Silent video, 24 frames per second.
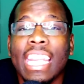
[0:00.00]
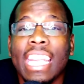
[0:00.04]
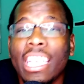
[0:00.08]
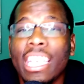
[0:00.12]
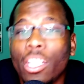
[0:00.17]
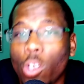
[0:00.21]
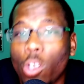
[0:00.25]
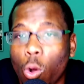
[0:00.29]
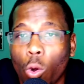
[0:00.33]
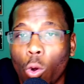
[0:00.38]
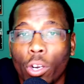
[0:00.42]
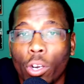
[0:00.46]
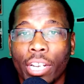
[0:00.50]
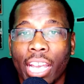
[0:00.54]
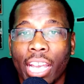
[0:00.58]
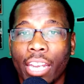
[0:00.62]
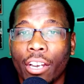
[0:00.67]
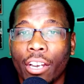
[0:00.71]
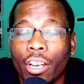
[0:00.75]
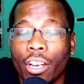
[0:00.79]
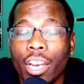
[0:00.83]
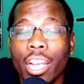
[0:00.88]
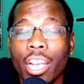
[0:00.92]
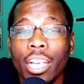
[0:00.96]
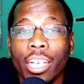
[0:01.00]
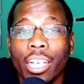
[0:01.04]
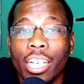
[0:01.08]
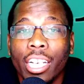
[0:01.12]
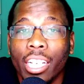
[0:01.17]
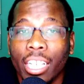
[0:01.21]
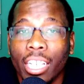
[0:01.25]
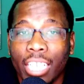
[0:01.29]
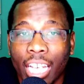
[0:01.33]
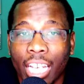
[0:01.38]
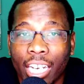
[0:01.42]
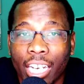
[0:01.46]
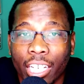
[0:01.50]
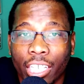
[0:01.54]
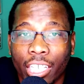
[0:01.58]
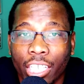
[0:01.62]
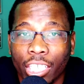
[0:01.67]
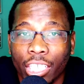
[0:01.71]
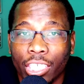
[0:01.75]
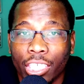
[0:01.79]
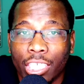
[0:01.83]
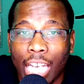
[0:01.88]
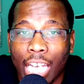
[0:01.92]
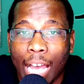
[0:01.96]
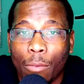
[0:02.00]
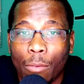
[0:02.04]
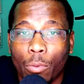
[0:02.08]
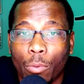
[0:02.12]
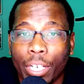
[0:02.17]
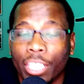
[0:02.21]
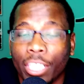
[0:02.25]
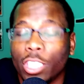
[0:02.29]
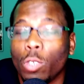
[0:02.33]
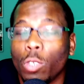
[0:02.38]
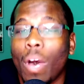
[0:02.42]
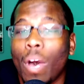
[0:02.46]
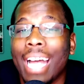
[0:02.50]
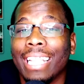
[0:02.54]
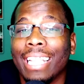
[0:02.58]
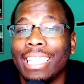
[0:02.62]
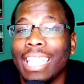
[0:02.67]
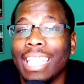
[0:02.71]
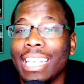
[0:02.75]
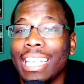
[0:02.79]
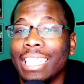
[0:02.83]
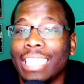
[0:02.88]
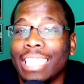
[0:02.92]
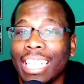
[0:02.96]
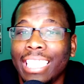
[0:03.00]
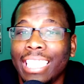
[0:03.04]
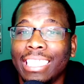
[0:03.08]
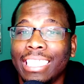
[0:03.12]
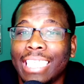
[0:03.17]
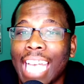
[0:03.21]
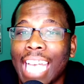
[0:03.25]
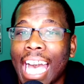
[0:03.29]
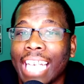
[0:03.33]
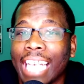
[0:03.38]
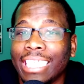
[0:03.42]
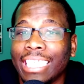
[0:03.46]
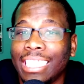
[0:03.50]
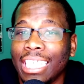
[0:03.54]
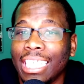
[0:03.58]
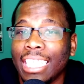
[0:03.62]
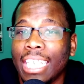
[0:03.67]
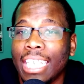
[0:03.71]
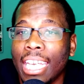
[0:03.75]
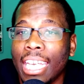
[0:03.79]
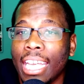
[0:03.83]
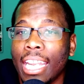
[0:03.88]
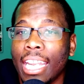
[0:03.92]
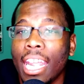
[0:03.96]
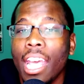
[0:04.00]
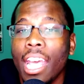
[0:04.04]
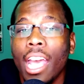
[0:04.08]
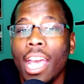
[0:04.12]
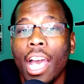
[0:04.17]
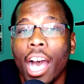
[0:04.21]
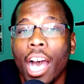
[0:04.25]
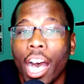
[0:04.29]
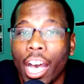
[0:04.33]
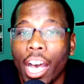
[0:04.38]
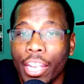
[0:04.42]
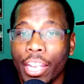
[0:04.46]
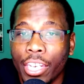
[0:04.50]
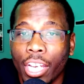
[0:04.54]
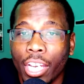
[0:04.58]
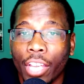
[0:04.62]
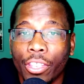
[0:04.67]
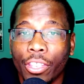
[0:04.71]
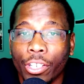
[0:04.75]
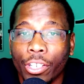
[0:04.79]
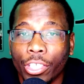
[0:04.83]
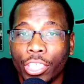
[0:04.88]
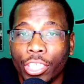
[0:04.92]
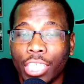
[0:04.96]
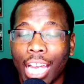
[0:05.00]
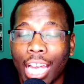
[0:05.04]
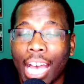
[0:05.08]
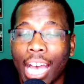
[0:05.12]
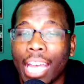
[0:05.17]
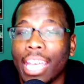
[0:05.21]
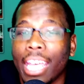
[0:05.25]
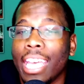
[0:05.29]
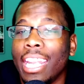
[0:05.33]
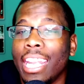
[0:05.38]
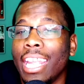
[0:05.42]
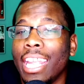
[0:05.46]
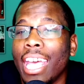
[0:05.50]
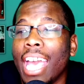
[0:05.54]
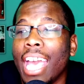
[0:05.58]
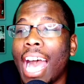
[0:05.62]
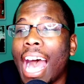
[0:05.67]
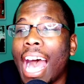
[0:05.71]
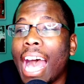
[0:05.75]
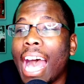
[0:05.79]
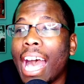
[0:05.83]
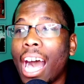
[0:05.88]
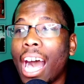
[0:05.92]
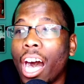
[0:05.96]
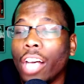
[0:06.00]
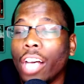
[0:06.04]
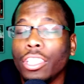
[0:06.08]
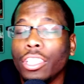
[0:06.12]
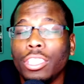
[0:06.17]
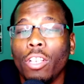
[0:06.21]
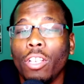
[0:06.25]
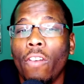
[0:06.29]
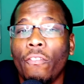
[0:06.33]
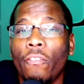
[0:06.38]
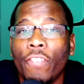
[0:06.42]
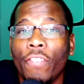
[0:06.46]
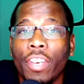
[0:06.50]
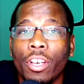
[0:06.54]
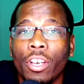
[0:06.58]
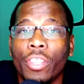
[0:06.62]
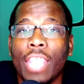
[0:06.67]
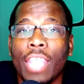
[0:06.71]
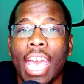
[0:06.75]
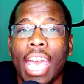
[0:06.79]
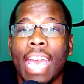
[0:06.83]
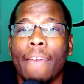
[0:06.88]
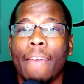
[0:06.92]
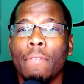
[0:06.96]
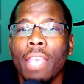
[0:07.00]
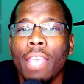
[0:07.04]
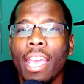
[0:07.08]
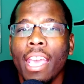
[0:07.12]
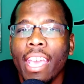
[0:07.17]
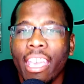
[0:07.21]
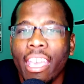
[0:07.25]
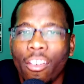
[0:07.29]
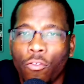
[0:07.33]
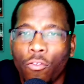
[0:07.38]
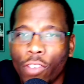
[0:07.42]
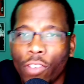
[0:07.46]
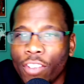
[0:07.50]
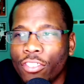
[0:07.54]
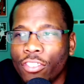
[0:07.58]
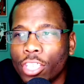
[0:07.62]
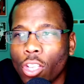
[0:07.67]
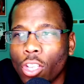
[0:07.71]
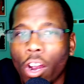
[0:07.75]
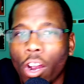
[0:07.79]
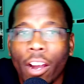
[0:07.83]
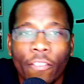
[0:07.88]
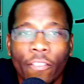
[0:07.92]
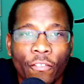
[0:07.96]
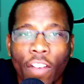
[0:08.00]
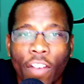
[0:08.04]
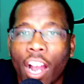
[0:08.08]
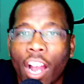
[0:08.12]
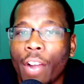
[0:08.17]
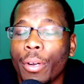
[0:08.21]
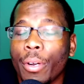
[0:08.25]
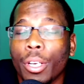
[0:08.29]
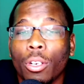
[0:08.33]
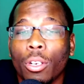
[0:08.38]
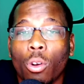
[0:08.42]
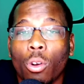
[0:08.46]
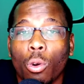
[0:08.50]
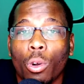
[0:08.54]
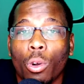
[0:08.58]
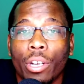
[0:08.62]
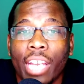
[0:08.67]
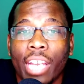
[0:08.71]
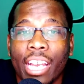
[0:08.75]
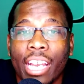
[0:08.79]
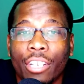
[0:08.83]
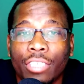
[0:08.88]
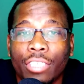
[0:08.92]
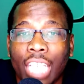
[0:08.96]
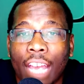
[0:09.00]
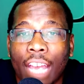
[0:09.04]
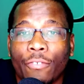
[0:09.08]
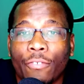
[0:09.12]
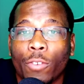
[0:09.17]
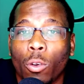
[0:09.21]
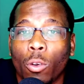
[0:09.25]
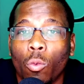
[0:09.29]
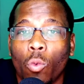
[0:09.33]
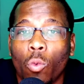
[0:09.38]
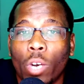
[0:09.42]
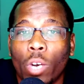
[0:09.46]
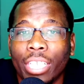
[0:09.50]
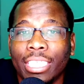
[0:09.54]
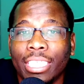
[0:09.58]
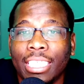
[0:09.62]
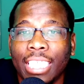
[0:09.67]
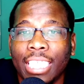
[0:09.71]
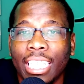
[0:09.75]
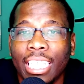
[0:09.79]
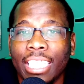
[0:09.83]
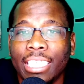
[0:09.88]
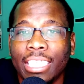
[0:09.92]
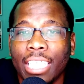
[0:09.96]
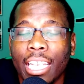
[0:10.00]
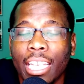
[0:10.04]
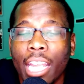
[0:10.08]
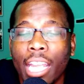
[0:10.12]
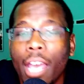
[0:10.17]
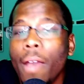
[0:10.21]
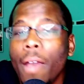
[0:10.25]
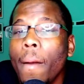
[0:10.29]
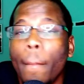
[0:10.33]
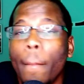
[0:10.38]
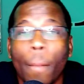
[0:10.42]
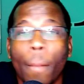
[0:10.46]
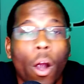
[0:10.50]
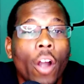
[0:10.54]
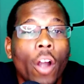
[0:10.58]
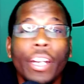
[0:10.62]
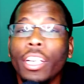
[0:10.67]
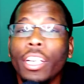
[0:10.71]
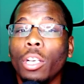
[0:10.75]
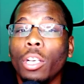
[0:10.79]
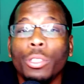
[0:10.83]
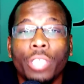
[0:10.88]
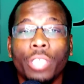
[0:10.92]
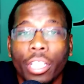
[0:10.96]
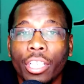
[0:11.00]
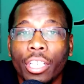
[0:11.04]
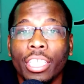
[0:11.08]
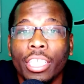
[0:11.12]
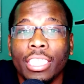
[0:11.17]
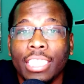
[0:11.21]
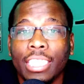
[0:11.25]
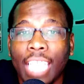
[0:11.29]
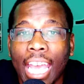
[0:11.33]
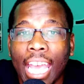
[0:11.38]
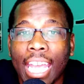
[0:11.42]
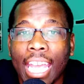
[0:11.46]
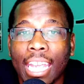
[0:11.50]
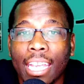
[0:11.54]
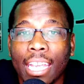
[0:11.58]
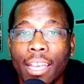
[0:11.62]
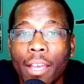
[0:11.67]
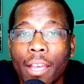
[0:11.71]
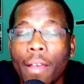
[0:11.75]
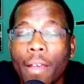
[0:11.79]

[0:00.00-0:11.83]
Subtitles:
coordinator could have done a good job with it. So I think these guys should get another shot. And I also feel that if we start firing coordinators after one season, Mario's here to stay.